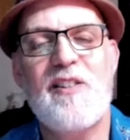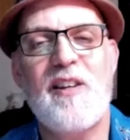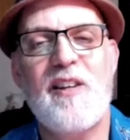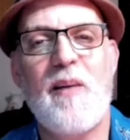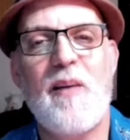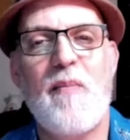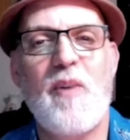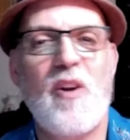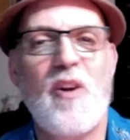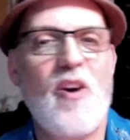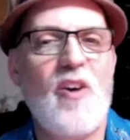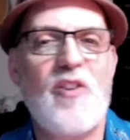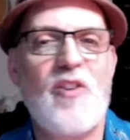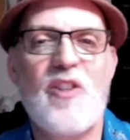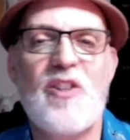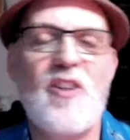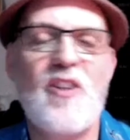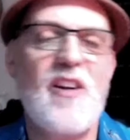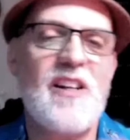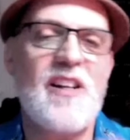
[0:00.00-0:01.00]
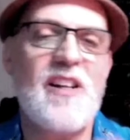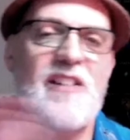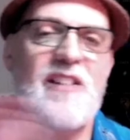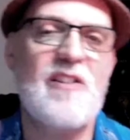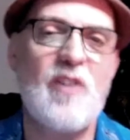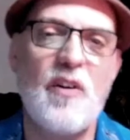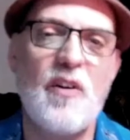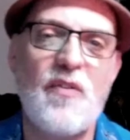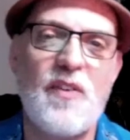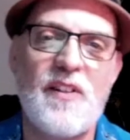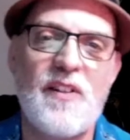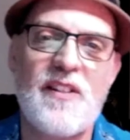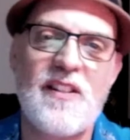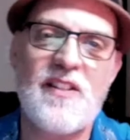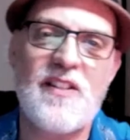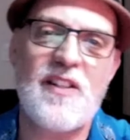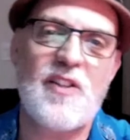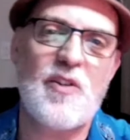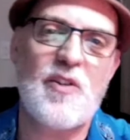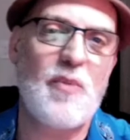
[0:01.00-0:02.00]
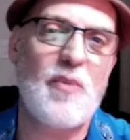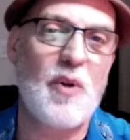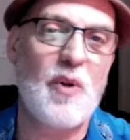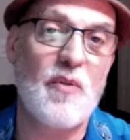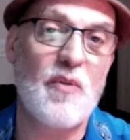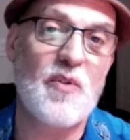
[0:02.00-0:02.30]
on its surface, it's such a beautiful